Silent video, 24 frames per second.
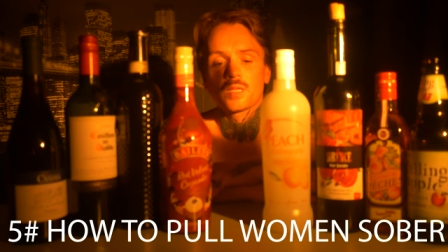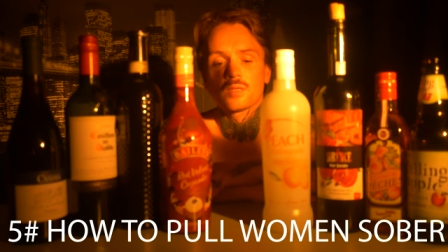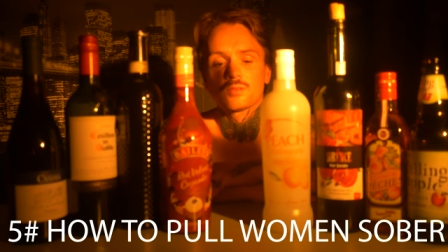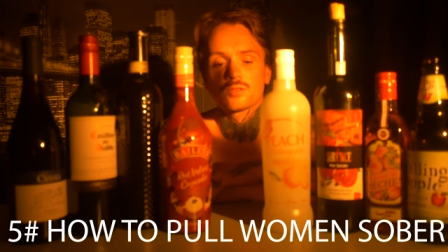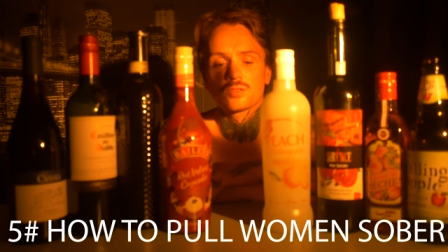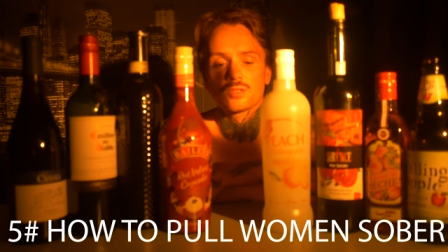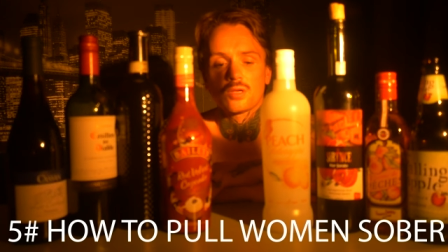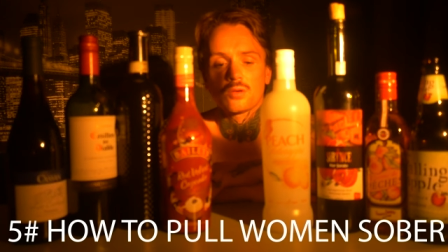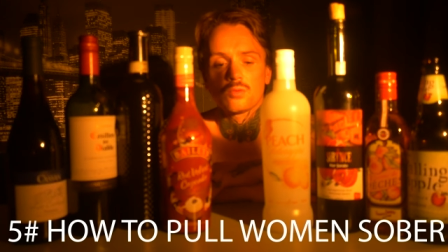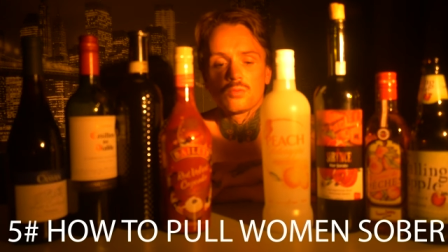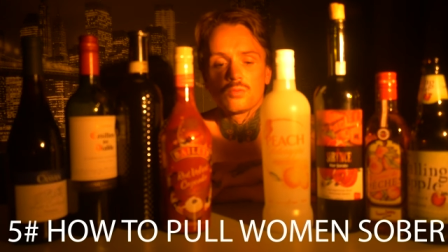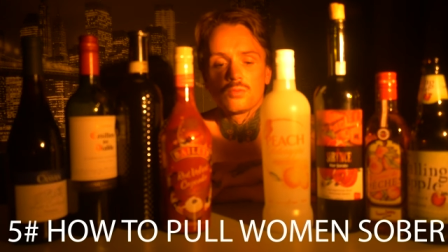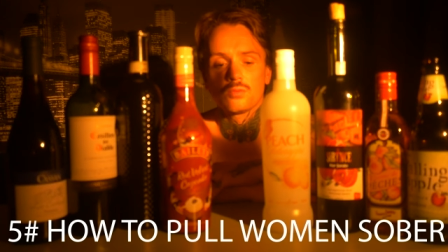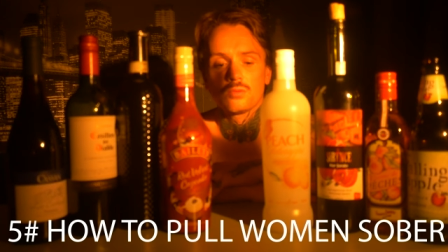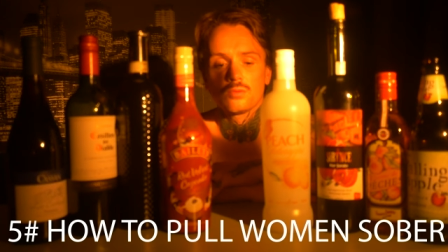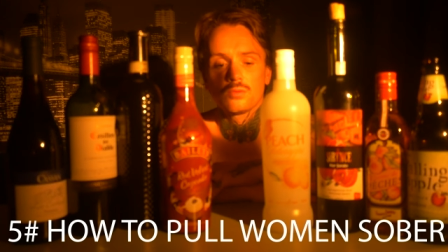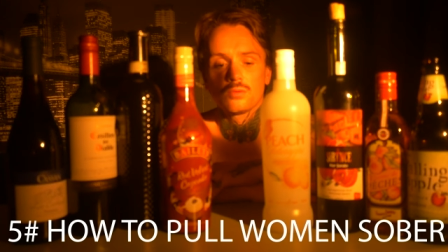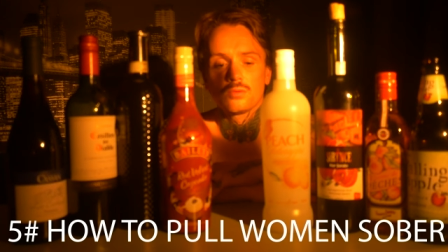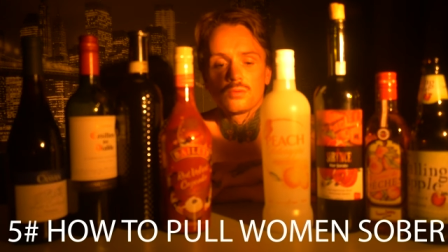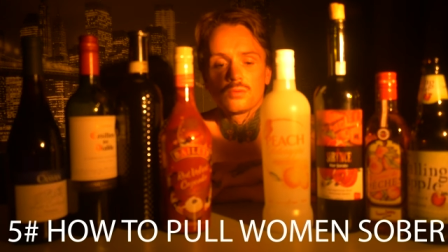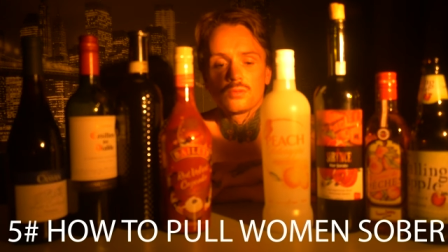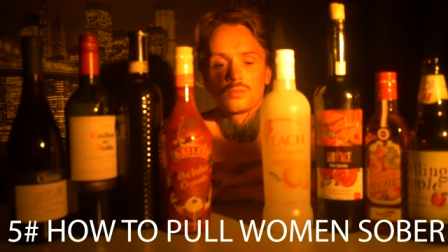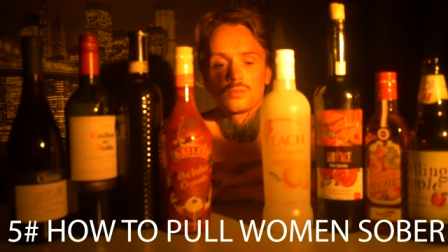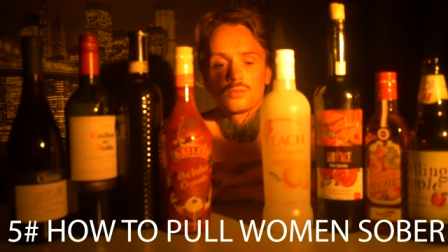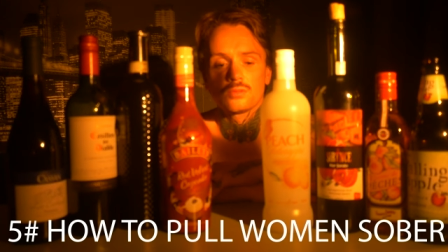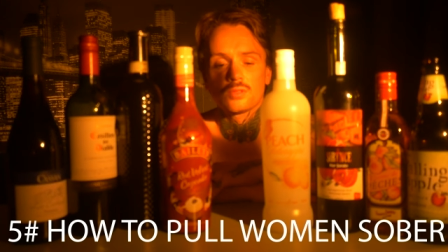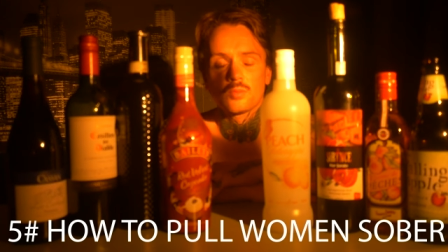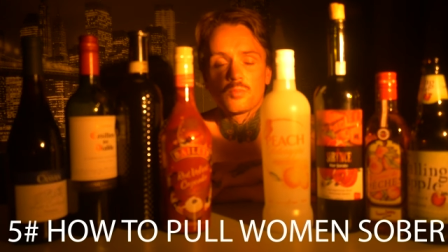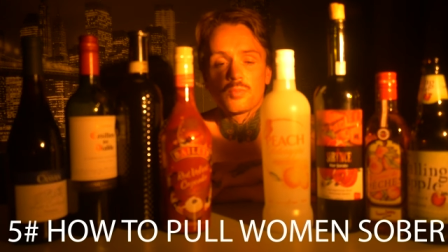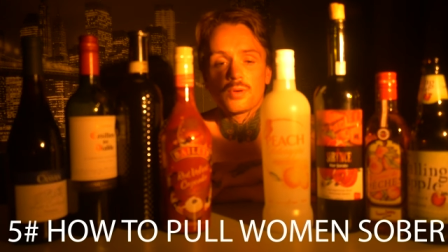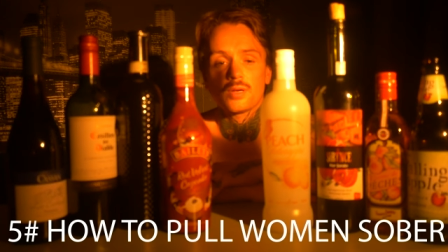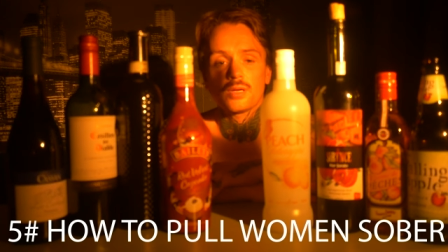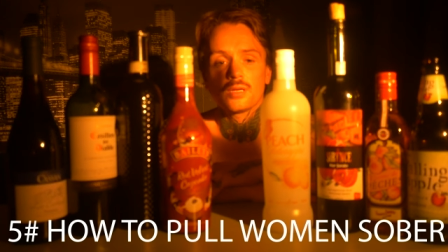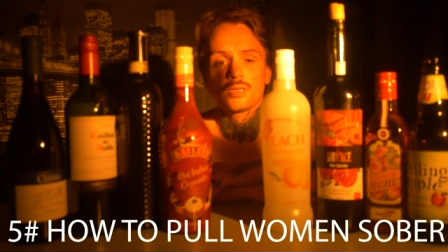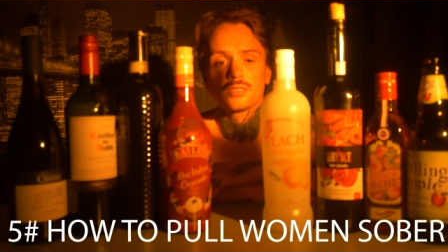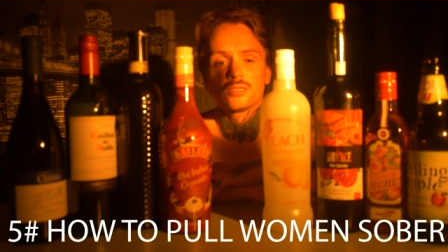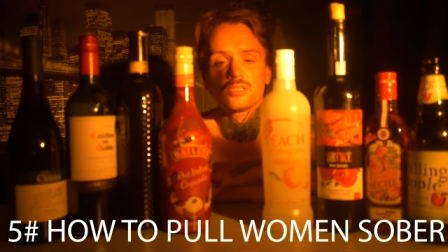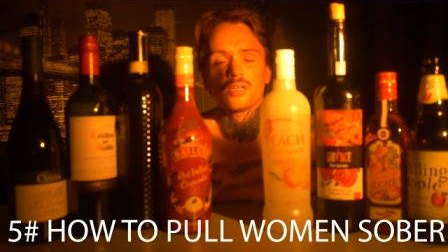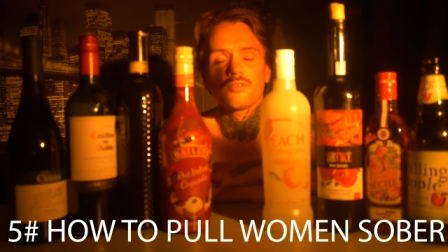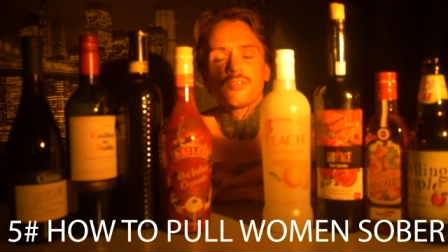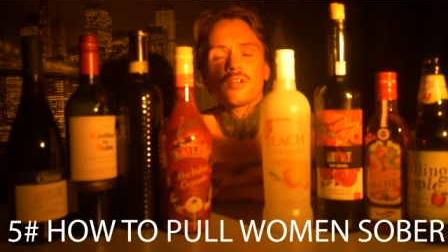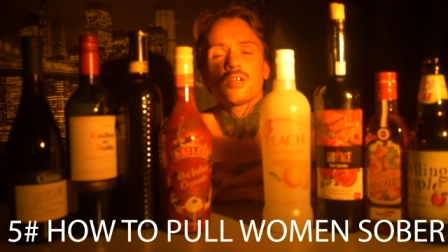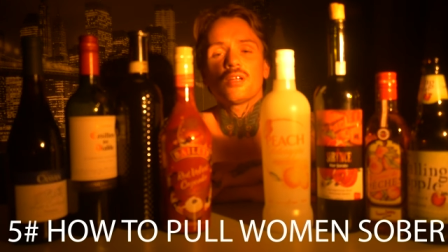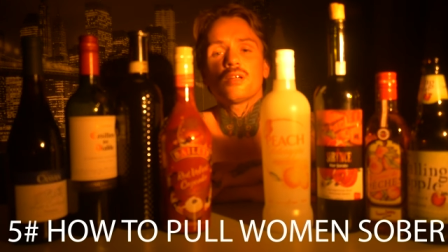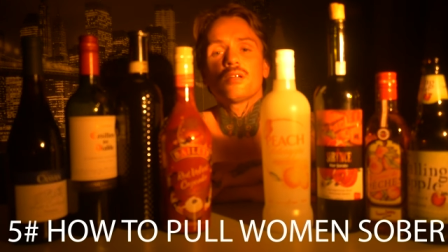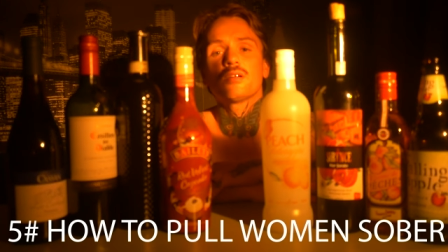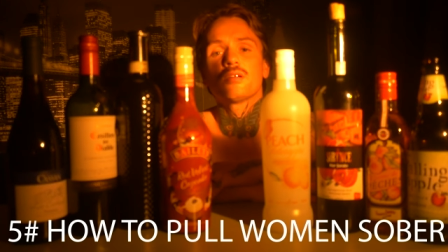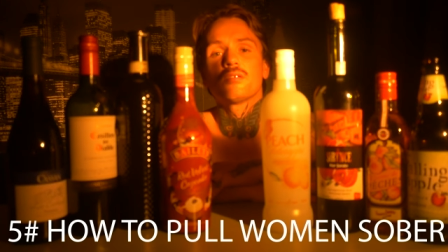So per- do you
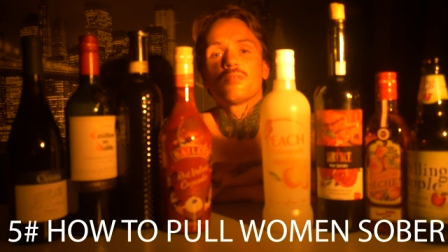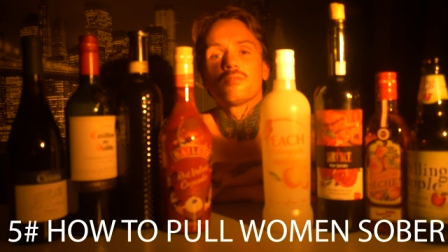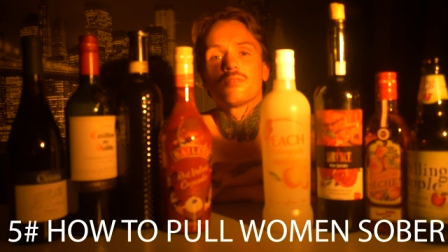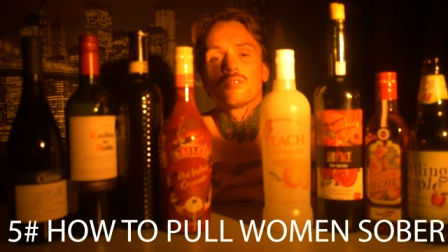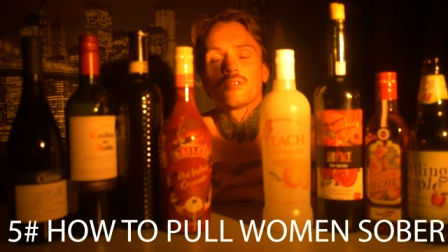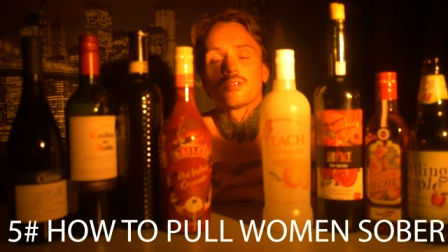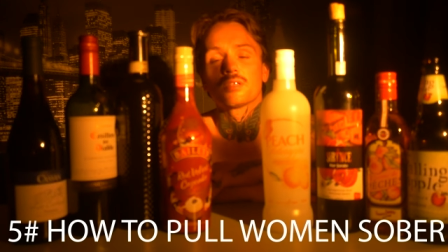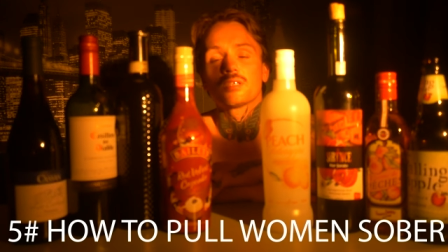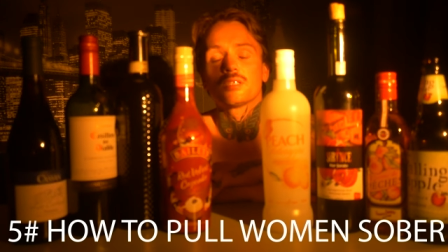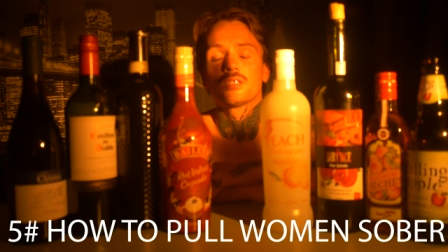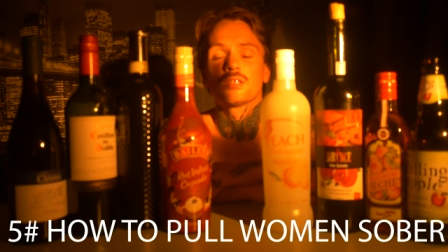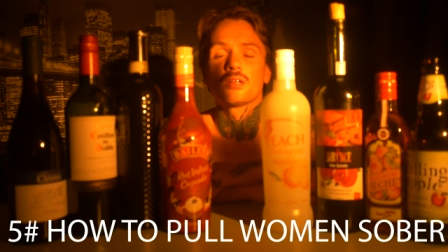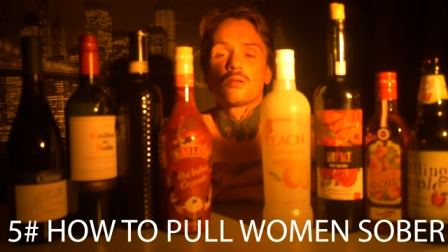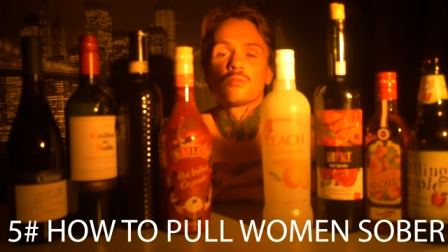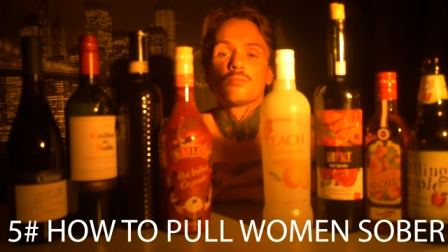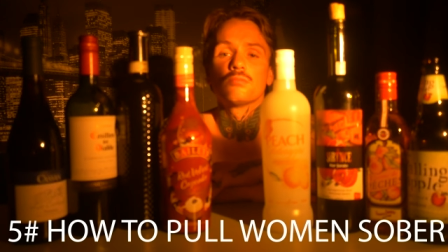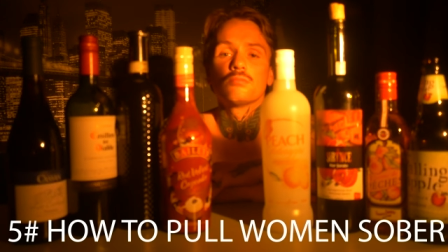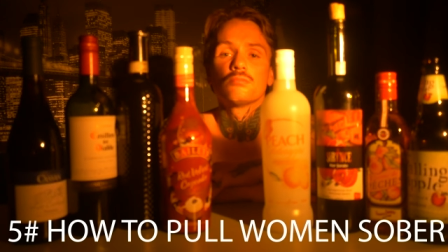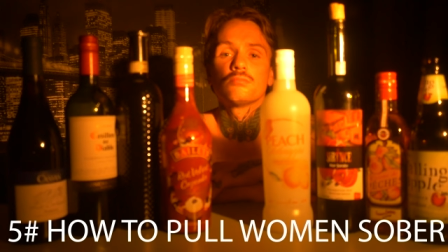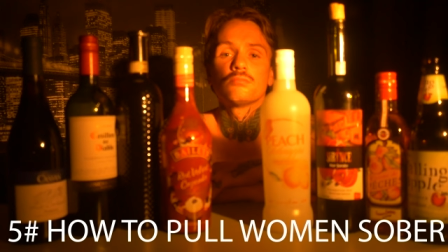ever hear of like you know